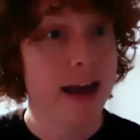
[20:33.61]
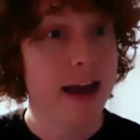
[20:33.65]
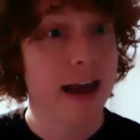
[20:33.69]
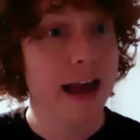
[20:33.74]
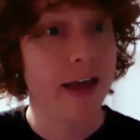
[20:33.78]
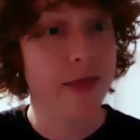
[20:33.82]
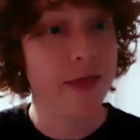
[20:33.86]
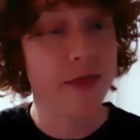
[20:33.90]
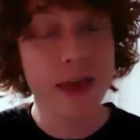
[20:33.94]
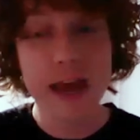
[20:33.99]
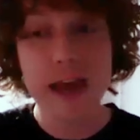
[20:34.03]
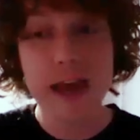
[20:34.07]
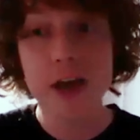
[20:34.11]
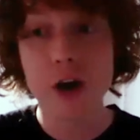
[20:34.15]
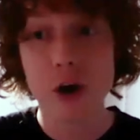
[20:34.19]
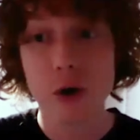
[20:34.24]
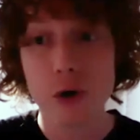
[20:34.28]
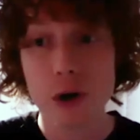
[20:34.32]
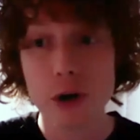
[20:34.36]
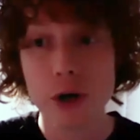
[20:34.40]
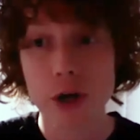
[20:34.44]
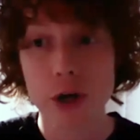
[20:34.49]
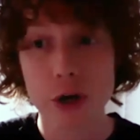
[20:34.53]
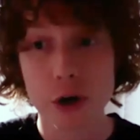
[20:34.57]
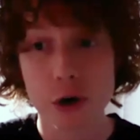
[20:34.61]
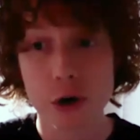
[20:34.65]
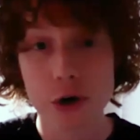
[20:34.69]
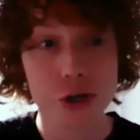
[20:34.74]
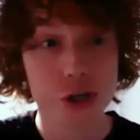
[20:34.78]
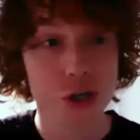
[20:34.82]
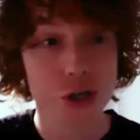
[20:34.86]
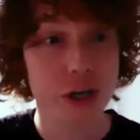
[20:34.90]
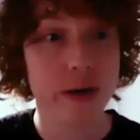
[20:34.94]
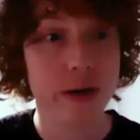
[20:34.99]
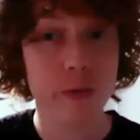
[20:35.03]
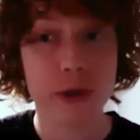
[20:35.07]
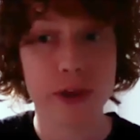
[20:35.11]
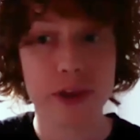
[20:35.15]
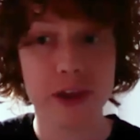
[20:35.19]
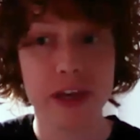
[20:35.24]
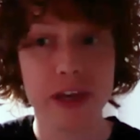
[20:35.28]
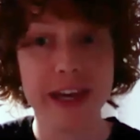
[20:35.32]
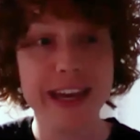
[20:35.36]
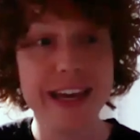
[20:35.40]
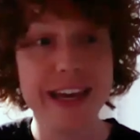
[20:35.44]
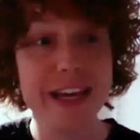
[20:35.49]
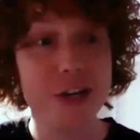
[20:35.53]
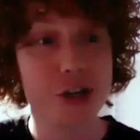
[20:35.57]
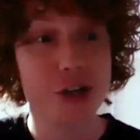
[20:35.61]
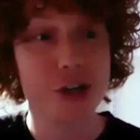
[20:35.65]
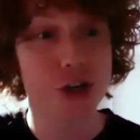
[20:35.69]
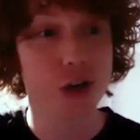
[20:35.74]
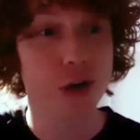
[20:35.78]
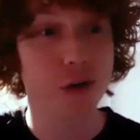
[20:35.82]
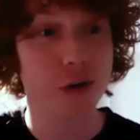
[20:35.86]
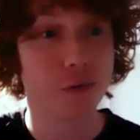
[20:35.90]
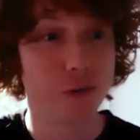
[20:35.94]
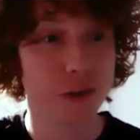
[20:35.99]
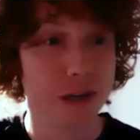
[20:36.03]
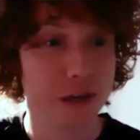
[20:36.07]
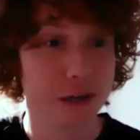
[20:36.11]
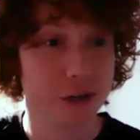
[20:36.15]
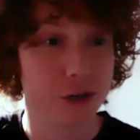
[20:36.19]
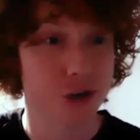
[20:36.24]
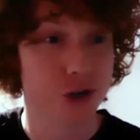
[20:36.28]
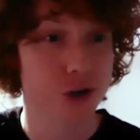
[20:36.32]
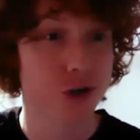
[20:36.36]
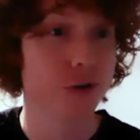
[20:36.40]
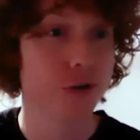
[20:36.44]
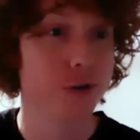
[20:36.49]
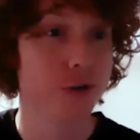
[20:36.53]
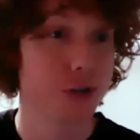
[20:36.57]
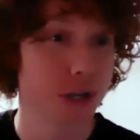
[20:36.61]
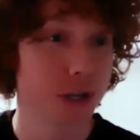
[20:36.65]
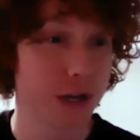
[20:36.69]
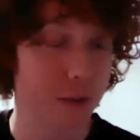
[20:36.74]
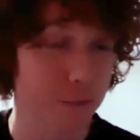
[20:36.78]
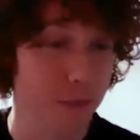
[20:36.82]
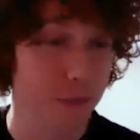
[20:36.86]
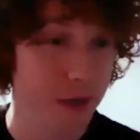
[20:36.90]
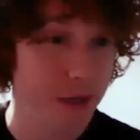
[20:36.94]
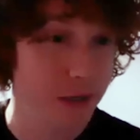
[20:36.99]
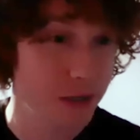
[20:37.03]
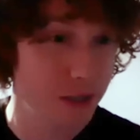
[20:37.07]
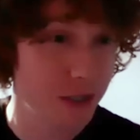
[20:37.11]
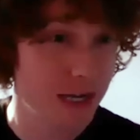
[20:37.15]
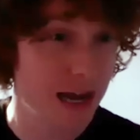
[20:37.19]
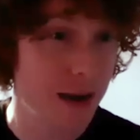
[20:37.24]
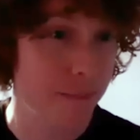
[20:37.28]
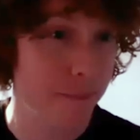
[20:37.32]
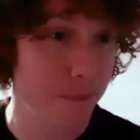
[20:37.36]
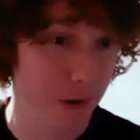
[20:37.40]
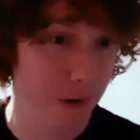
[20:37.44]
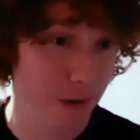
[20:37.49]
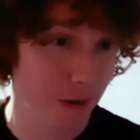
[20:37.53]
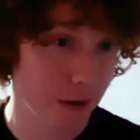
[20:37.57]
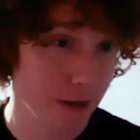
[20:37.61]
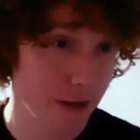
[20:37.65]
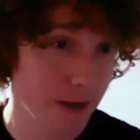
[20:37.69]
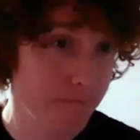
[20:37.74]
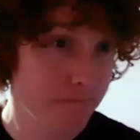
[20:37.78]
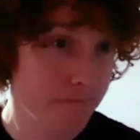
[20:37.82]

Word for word: And they go and negotiate with each of the insurance companies separately.